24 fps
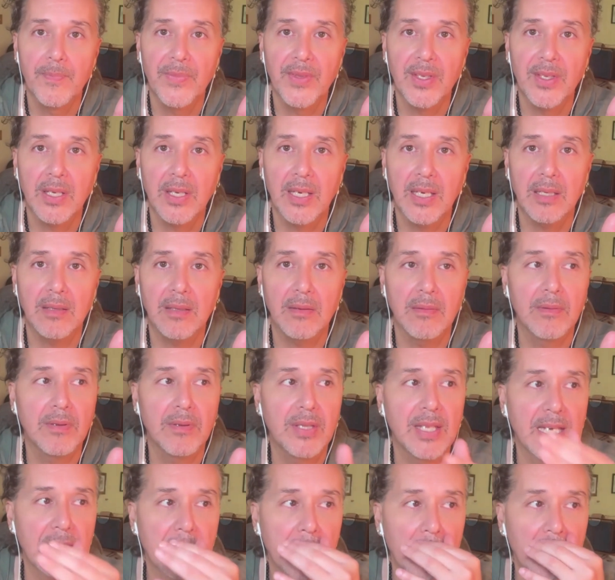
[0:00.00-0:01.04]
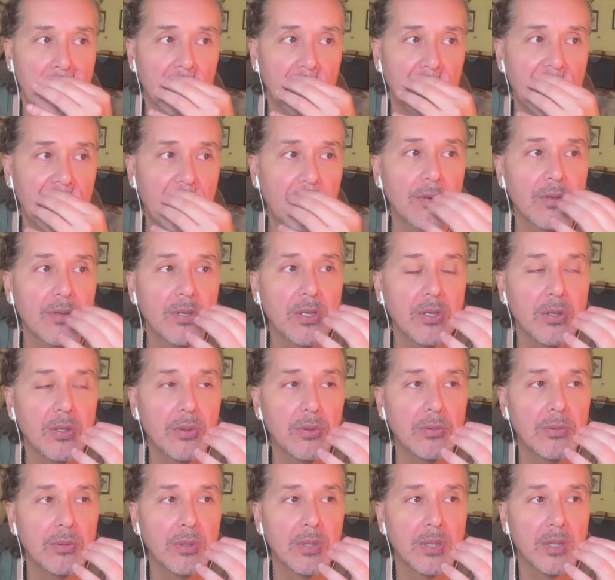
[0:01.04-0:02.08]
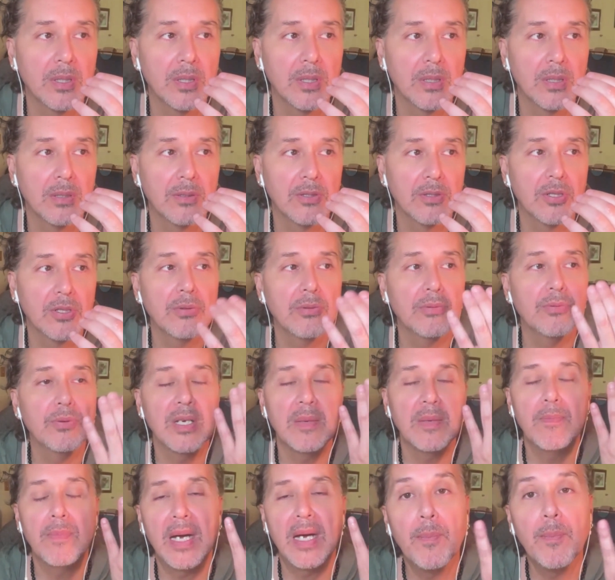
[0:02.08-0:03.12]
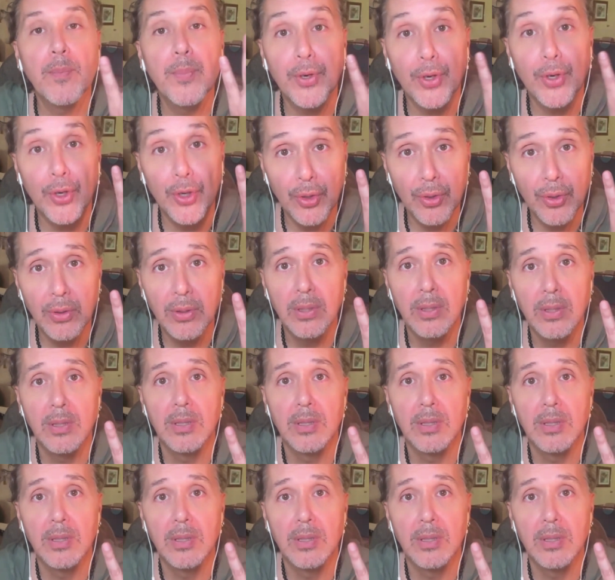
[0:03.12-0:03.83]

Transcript: okay, that allow you to remember